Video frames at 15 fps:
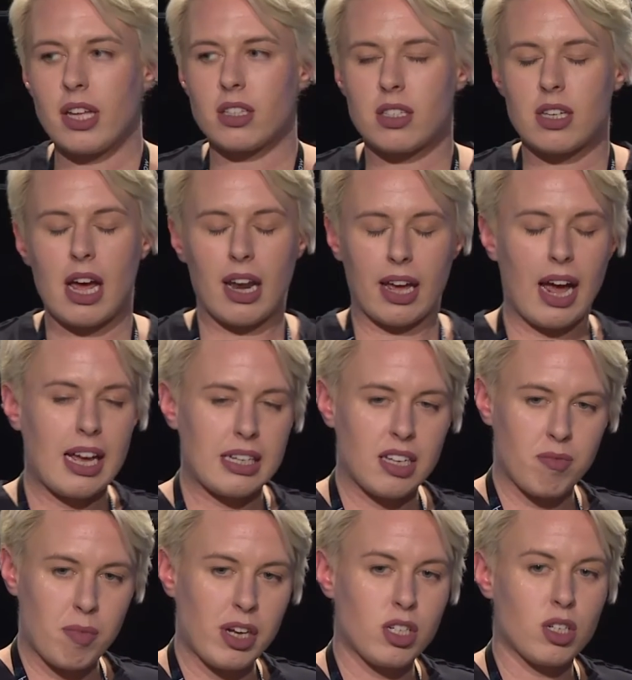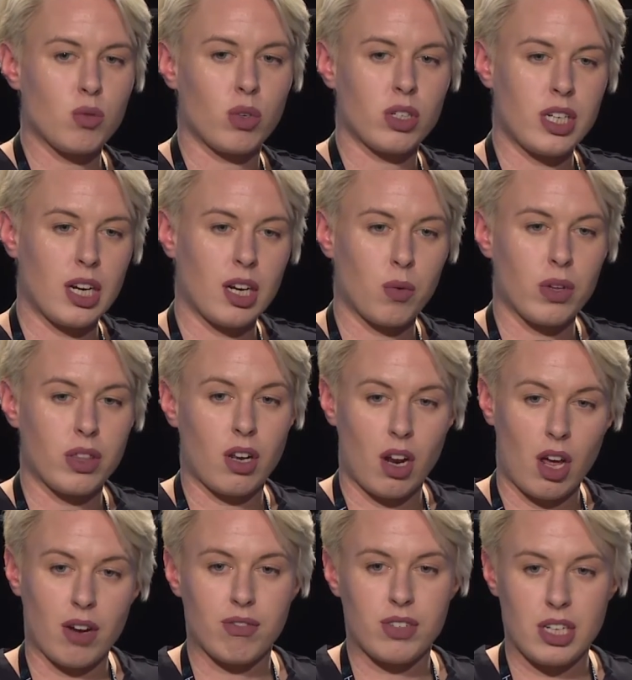it's like, as I've mentioned, we're dealing with a
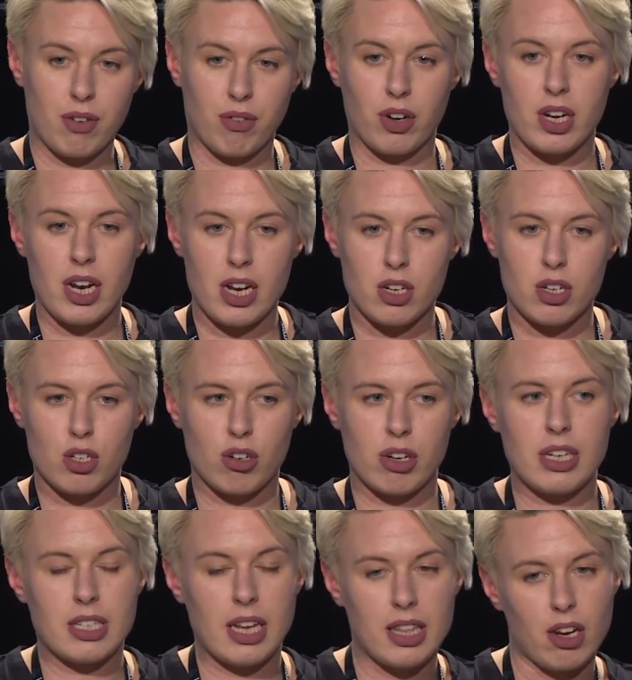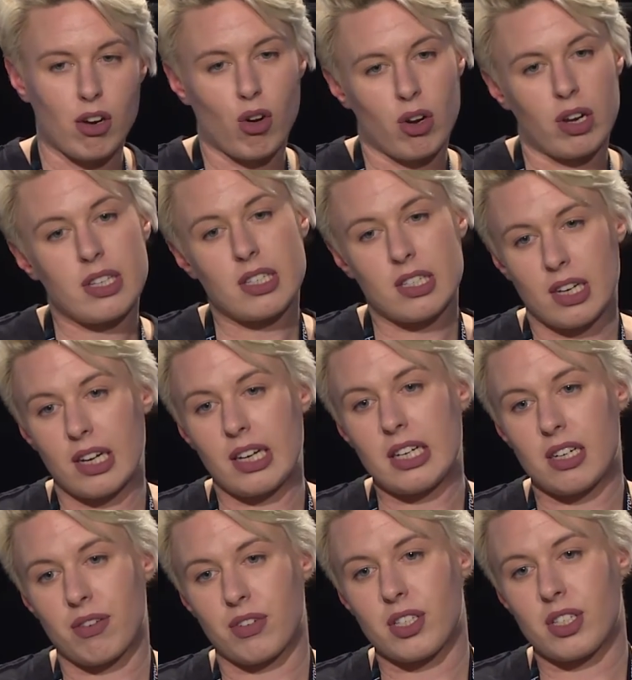lot of different industries, and they're all at slightly
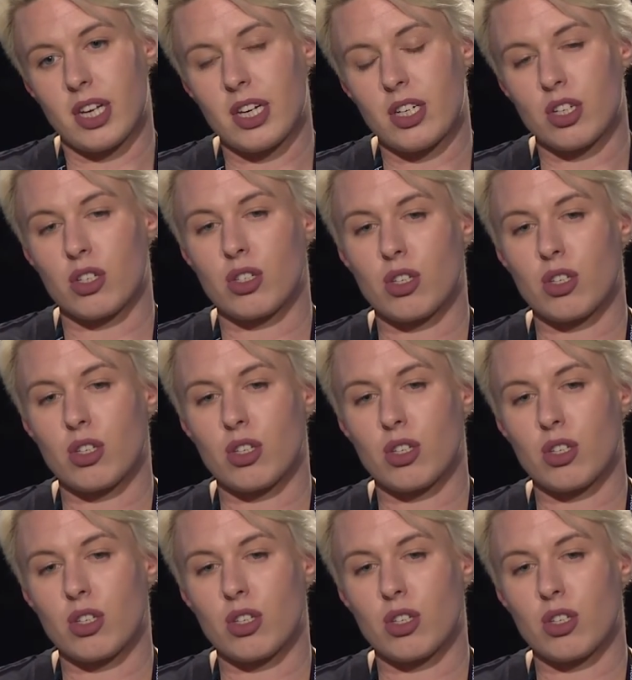different stages.